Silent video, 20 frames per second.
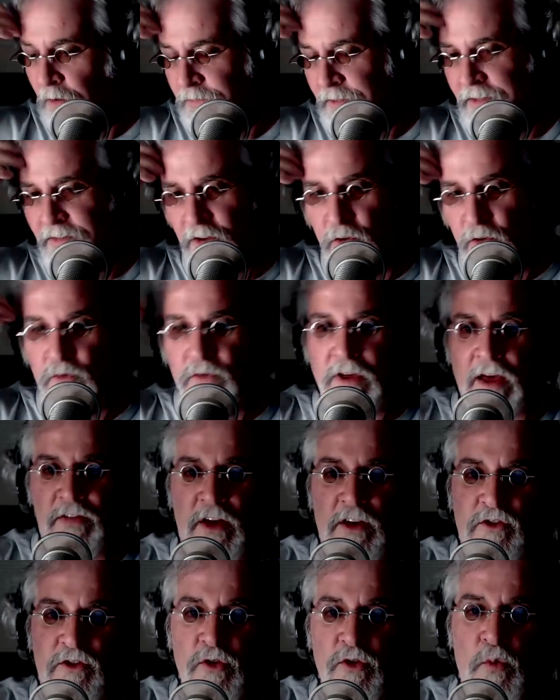They do. Yeah,
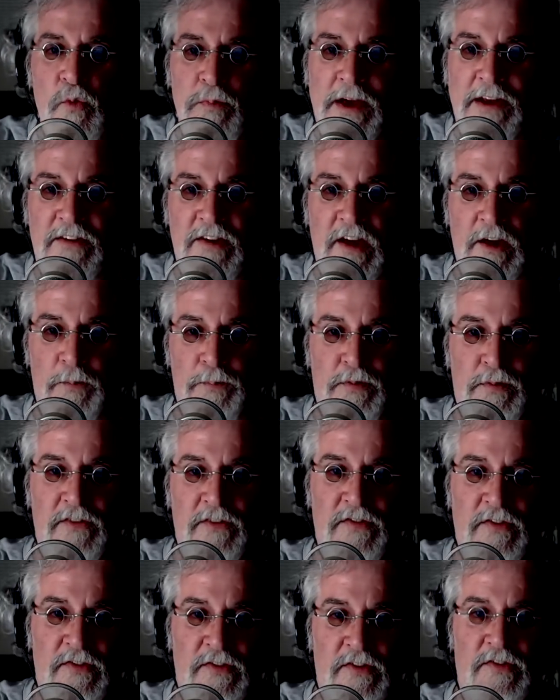they do maintain a
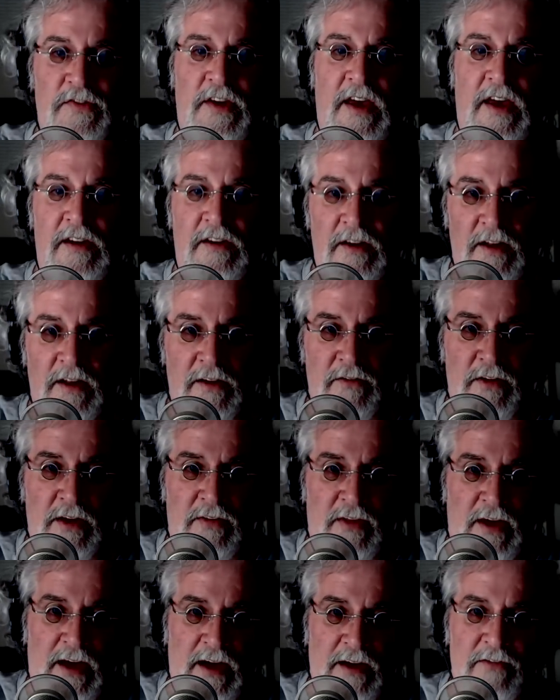presence in Scandinavia.
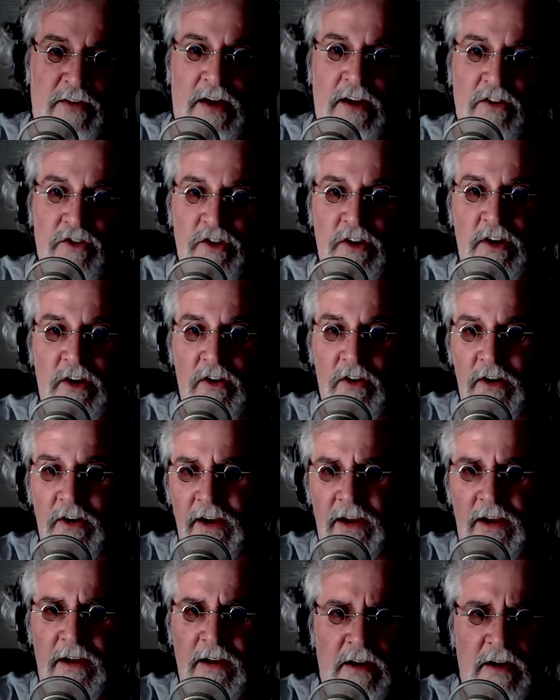They have
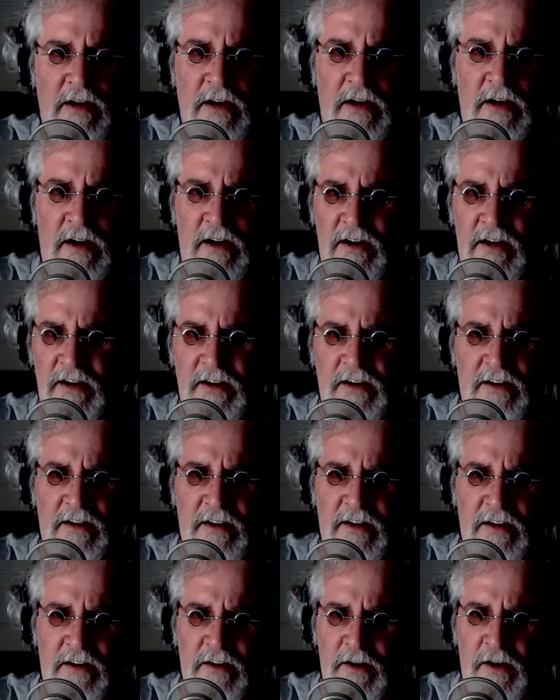engineering uh, uh,
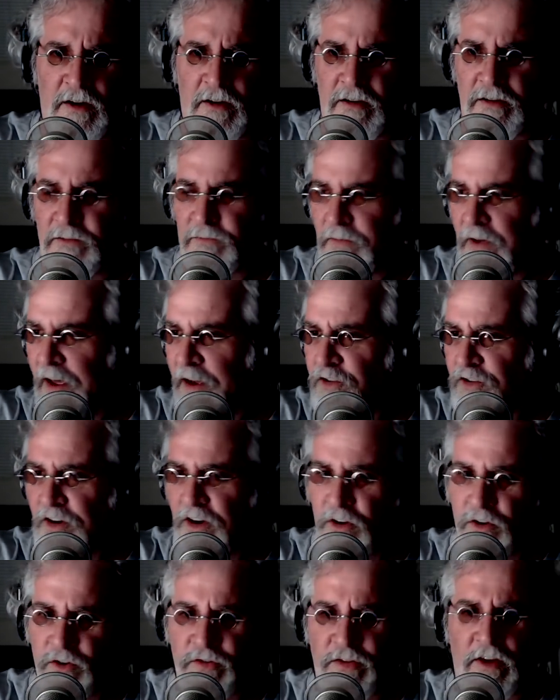uh
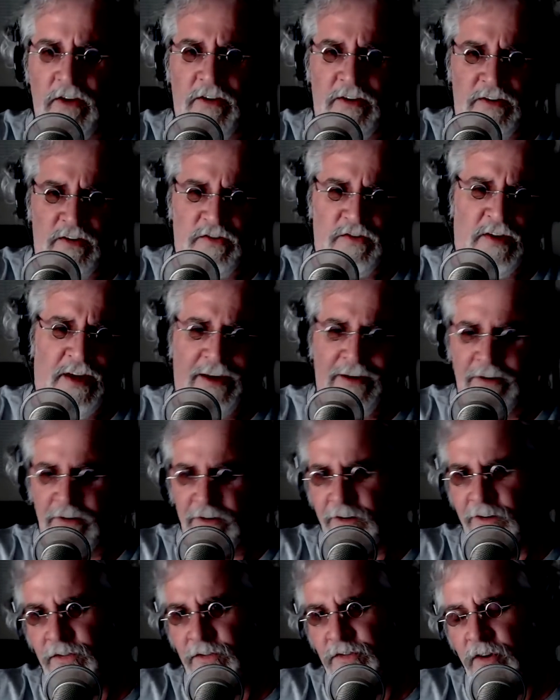engineers there and designers.